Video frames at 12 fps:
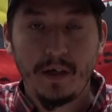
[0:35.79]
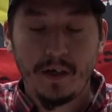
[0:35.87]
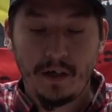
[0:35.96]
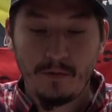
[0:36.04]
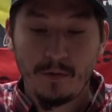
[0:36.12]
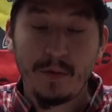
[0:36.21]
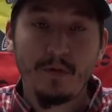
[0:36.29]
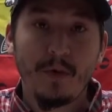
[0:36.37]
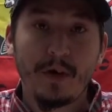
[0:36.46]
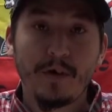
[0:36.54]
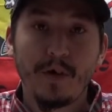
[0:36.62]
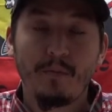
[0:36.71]
It will be
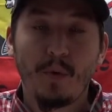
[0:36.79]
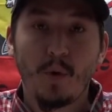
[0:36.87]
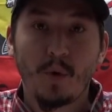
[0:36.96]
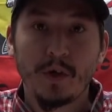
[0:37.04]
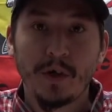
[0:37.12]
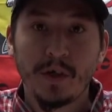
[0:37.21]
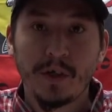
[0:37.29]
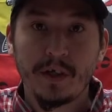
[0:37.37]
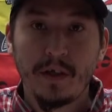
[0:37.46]
very important